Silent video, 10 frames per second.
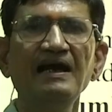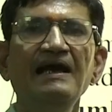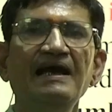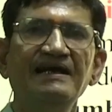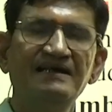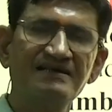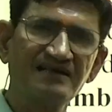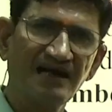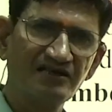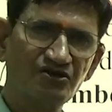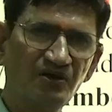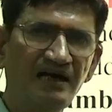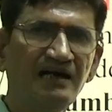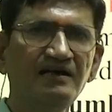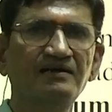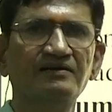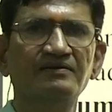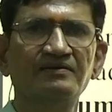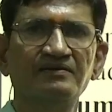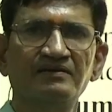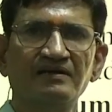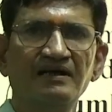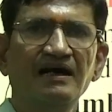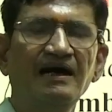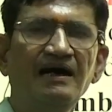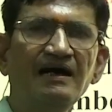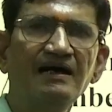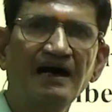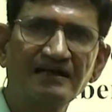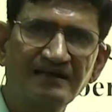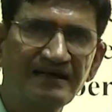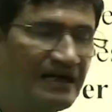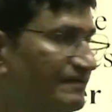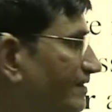It is also a other network.